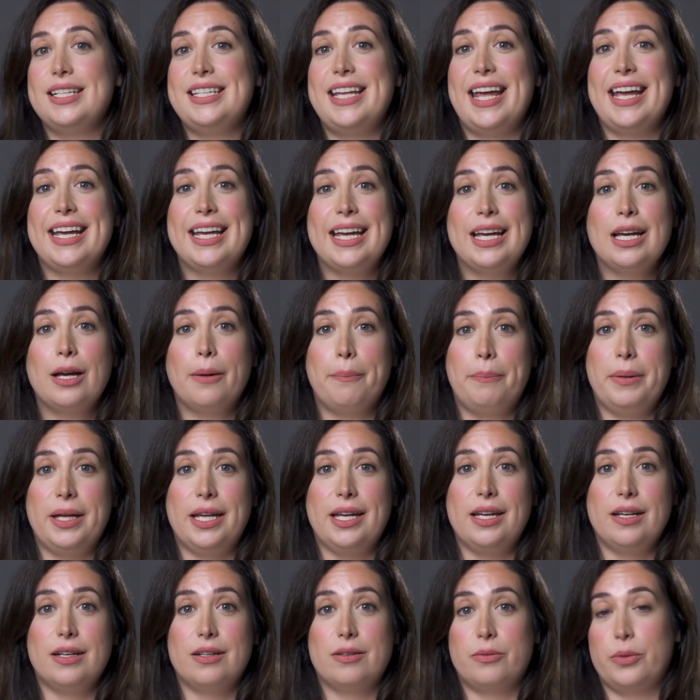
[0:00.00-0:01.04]
taking a
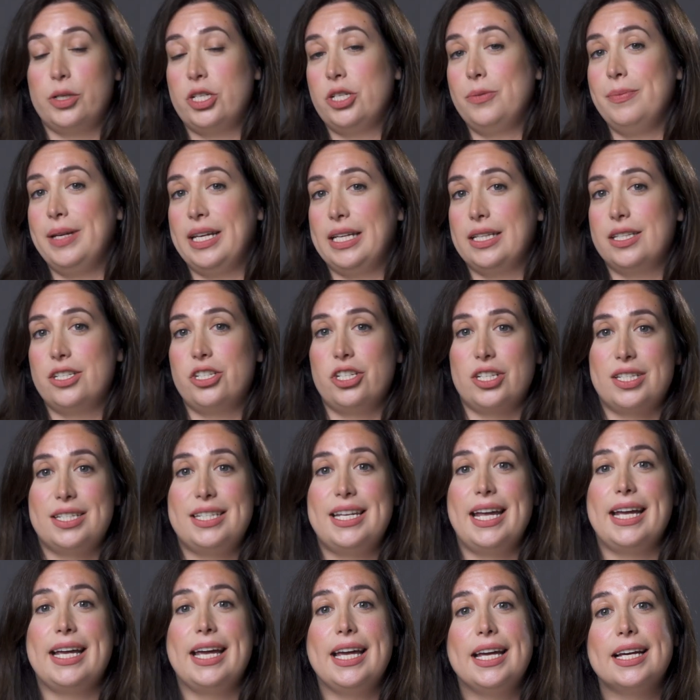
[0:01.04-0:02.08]
beat, which means just
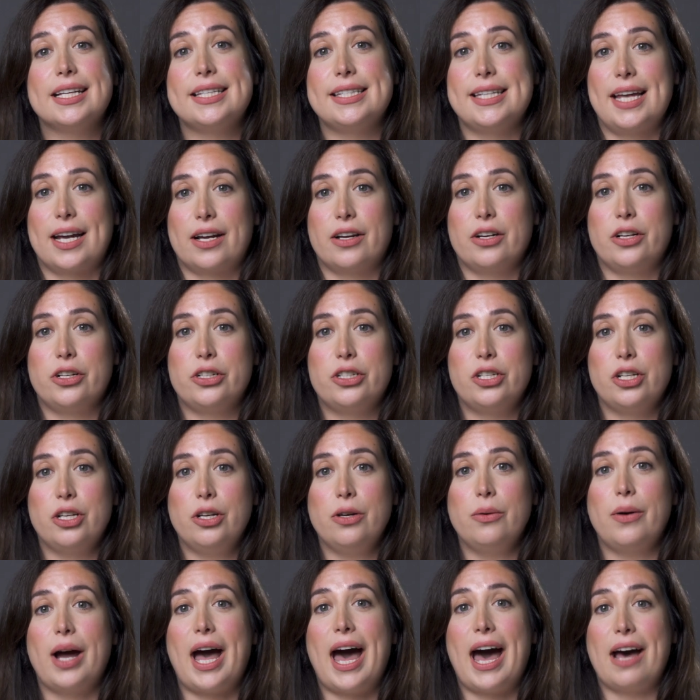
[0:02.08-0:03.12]
taking a second or
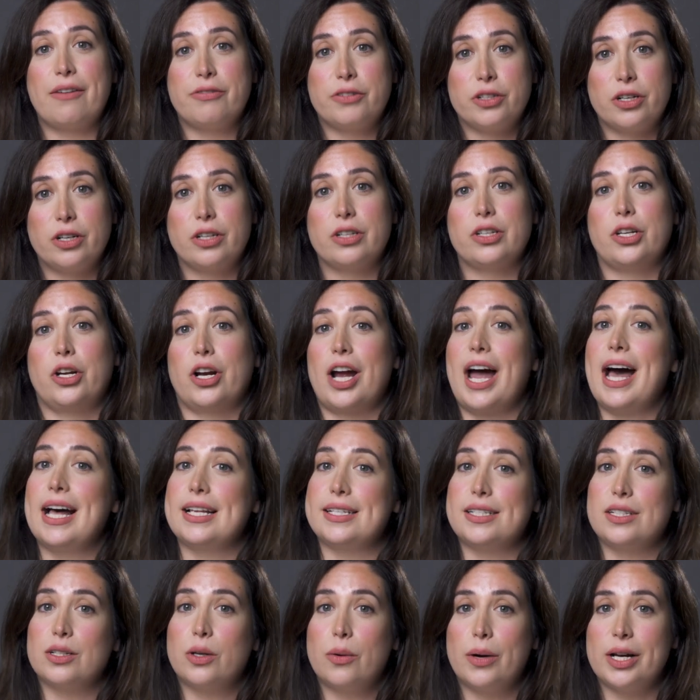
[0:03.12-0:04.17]
two after you're
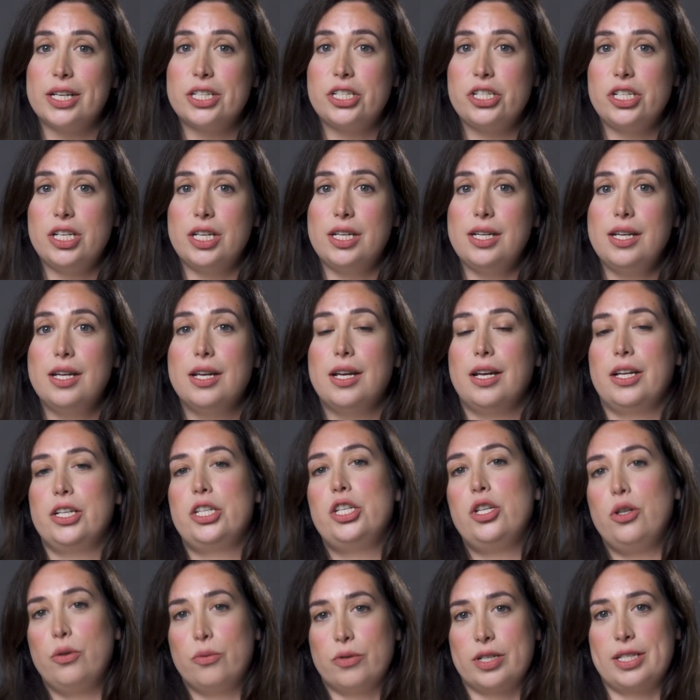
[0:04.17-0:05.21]
asked a question
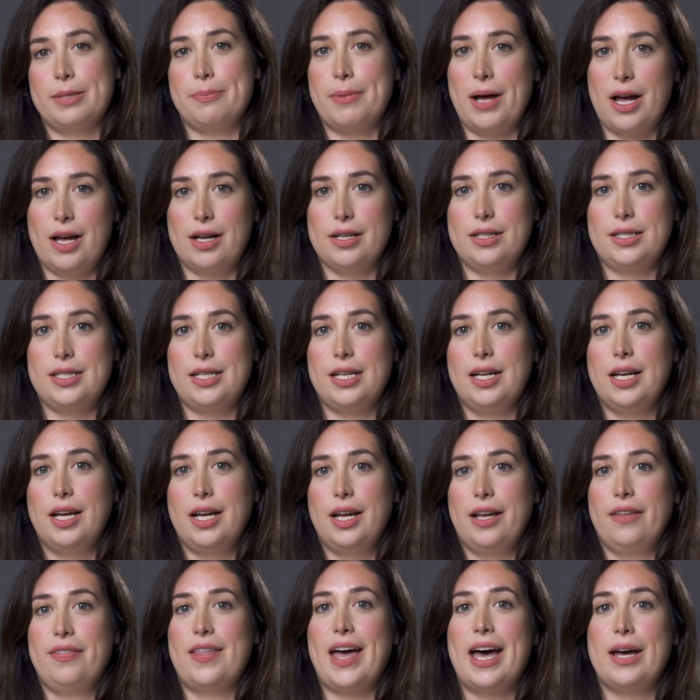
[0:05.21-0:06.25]
to respond.
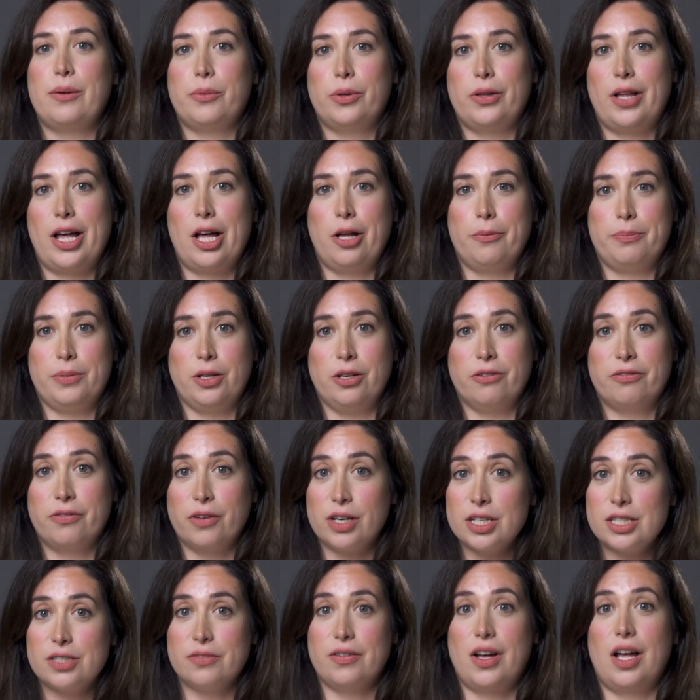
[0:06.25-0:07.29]
That will help you,
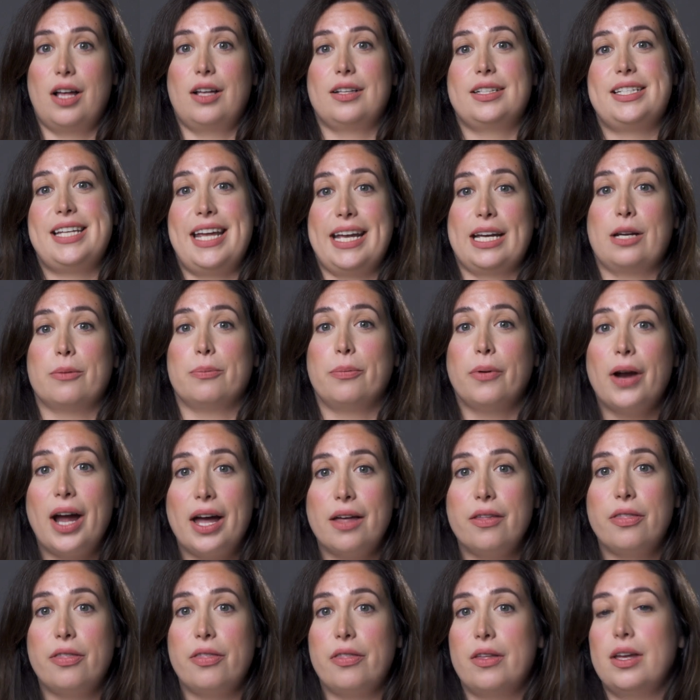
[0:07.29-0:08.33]
first of all, take a
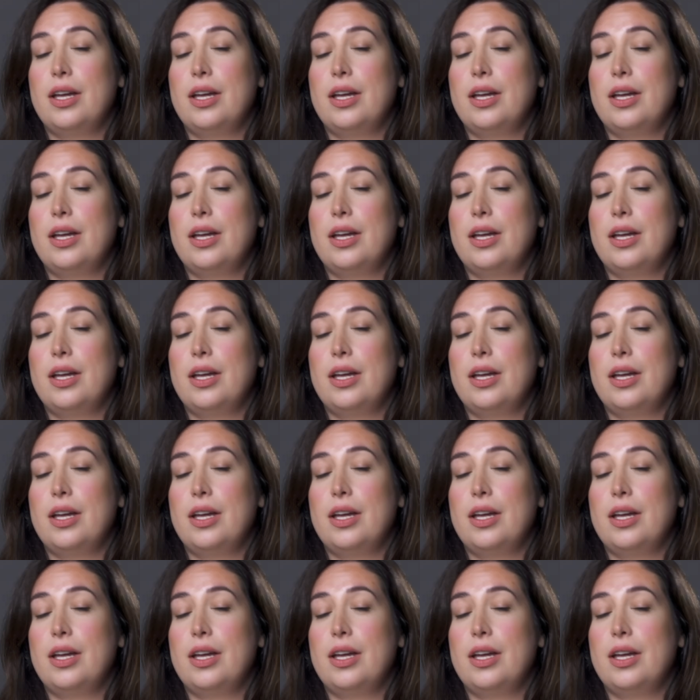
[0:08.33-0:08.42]
breath,